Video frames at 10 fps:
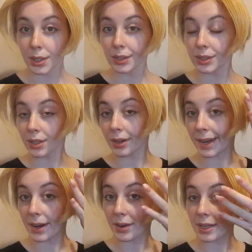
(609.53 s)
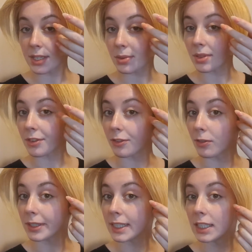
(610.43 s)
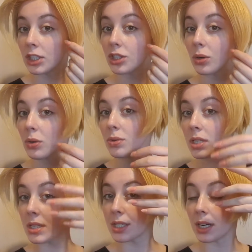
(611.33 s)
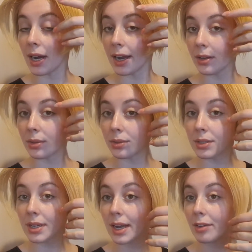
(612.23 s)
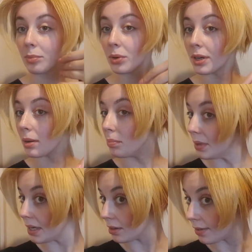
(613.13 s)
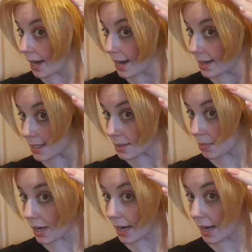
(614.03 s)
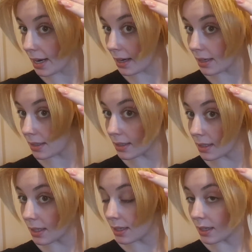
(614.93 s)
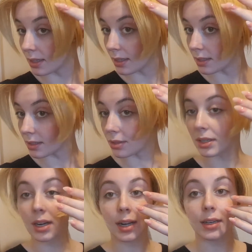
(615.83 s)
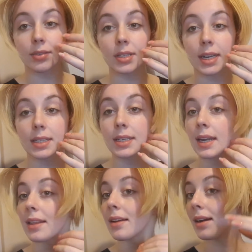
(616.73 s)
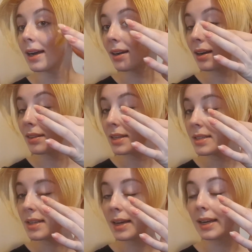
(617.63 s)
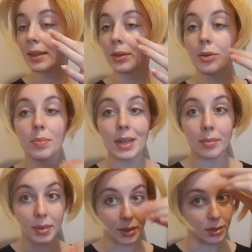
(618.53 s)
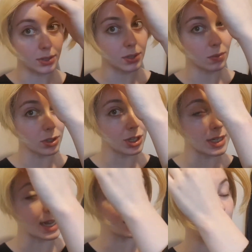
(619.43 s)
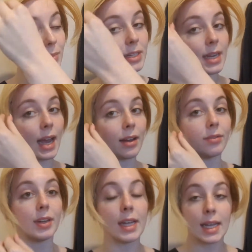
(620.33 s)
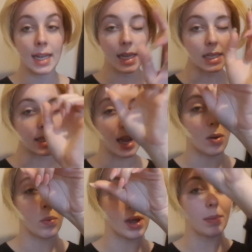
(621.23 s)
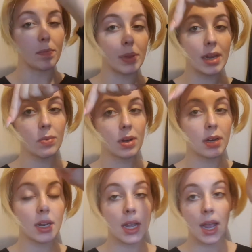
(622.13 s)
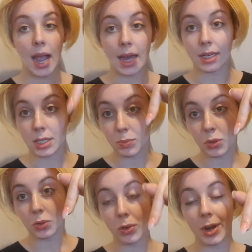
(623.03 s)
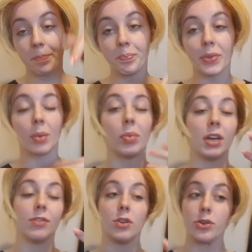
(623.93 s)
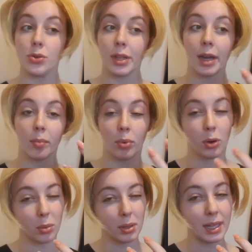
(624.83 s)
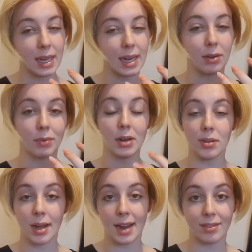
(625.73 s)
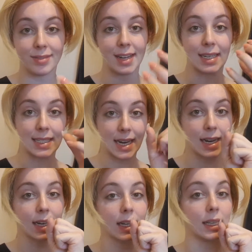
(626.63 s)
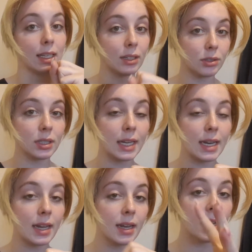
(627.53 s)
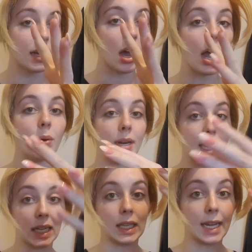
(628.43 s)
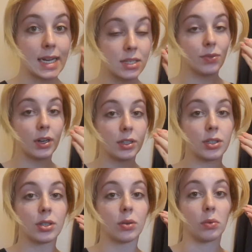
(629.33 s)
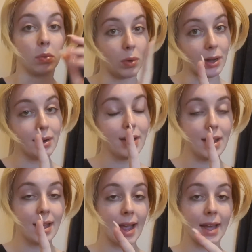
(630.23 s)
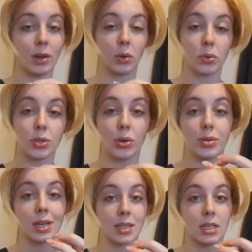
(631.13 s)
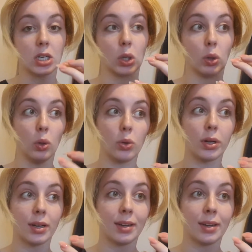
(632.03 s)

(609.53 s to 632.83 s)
So here it is with the fringe all styled. I've put a bit of hairspray in it so it kind of stays together. I cut this side a little bit because what she's actually meant to have is that one big one and a small one. But if you do that properly in real life and take it literally, I would need a lace front, one, and it also doesn't look